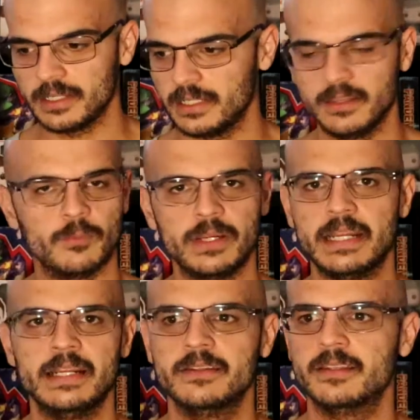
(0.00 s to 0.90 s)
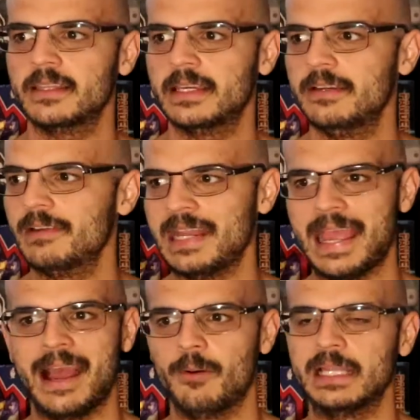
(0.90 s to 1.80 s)
in that we needed to leave an
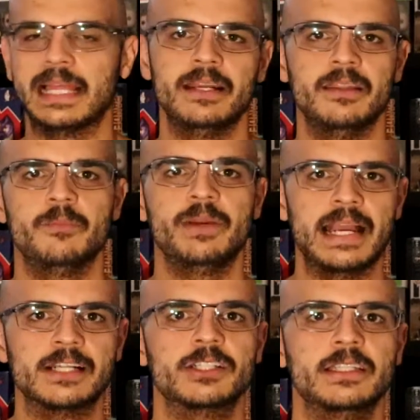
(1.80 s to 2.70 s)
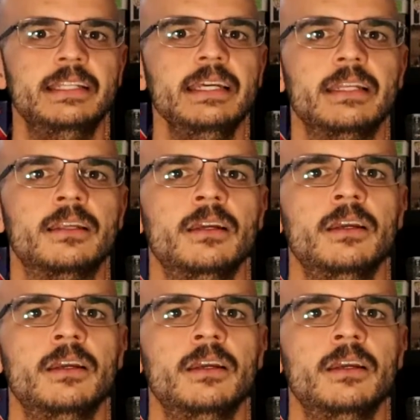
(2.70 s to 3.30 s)
hour later than we actually did.